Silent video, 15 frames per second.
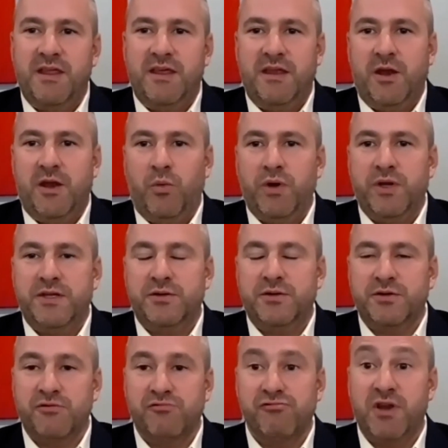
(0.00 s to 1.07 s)
what it took
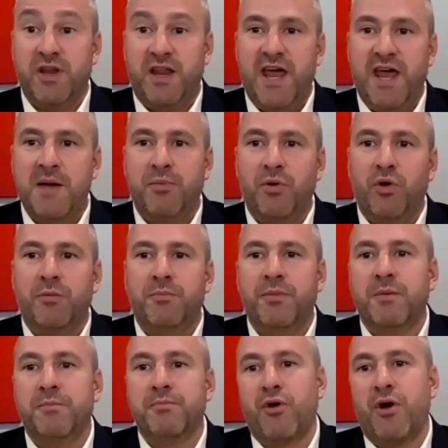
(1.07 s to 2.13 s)
to run an airport.
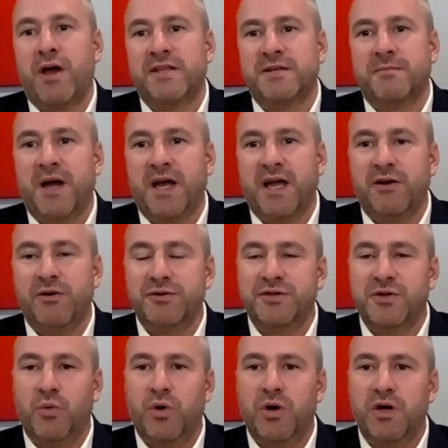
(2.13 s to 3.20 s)
But prior to MAG, I also
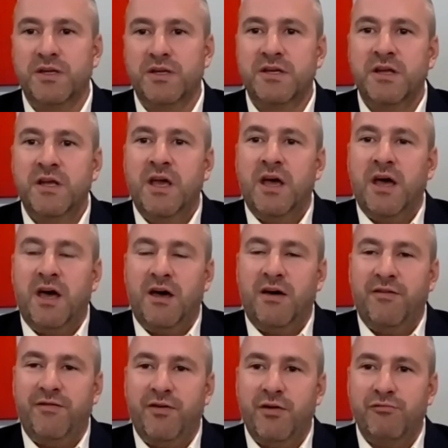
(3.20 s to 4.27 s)
worked
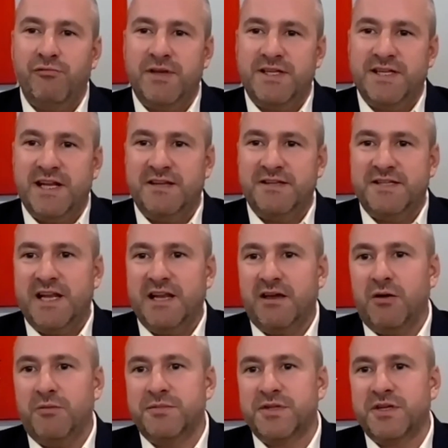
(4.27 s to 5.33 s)
for retail and
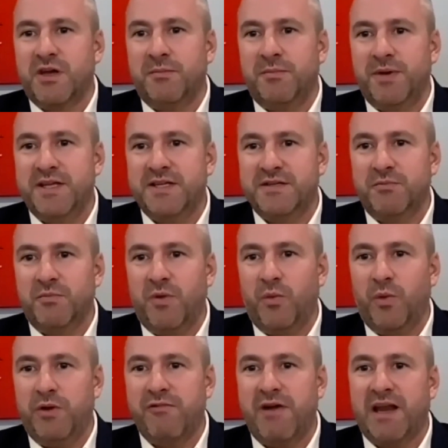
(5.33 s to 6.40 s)
telecoms companies, and
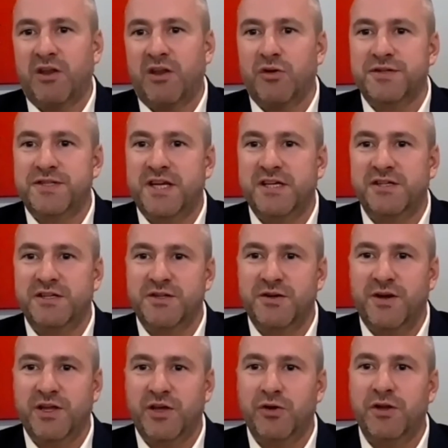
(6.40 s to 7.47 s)
we ran concessions. So I had
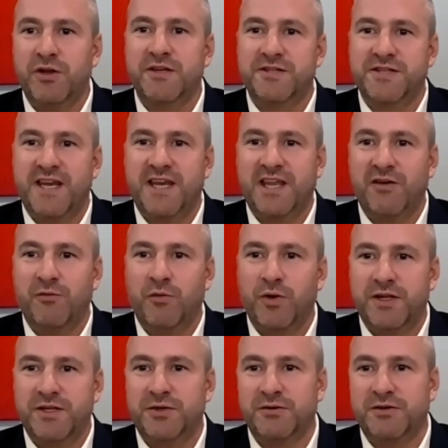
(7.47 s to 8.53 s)
a good understanding of what
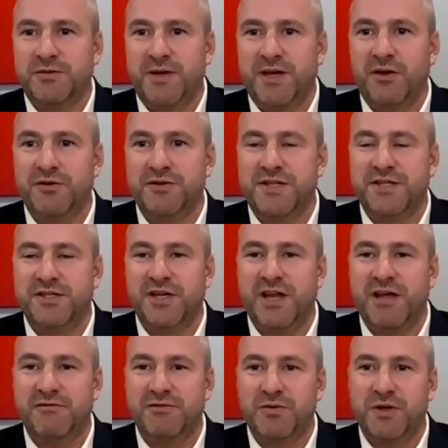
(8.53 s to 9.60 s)
it took to be a
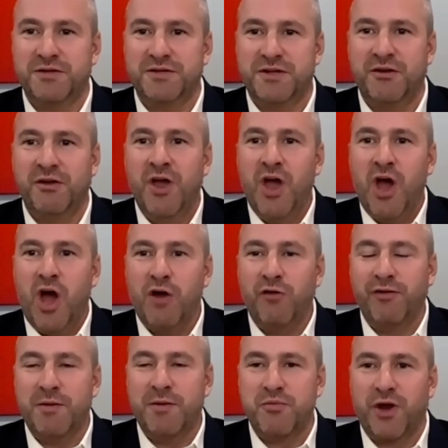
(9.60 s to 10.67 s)
concessionaire as well. So
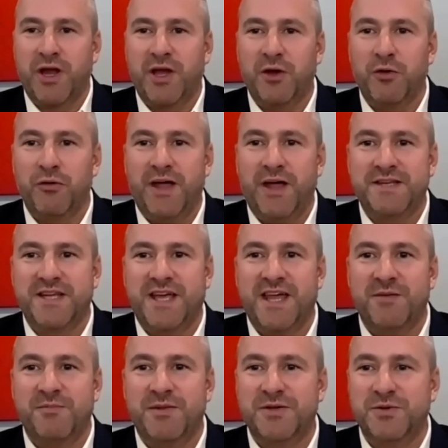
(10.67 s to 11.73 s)
hopefully bringing all that together
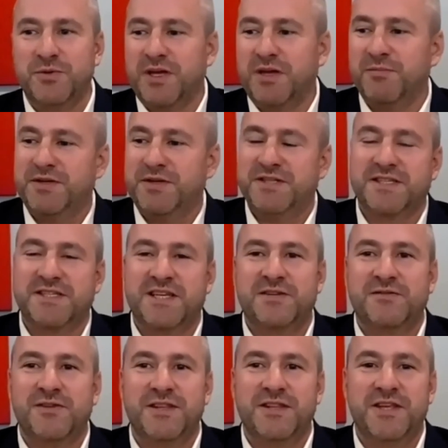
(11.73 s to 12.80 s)
means we can be
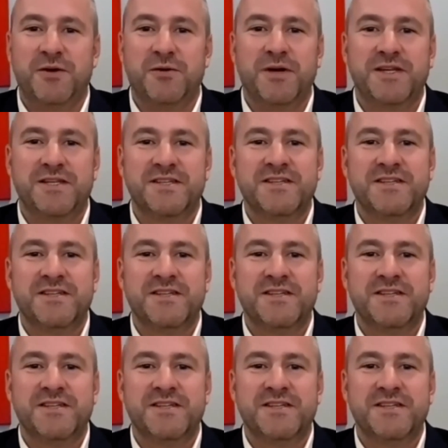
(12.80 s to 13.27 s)
successful in the US.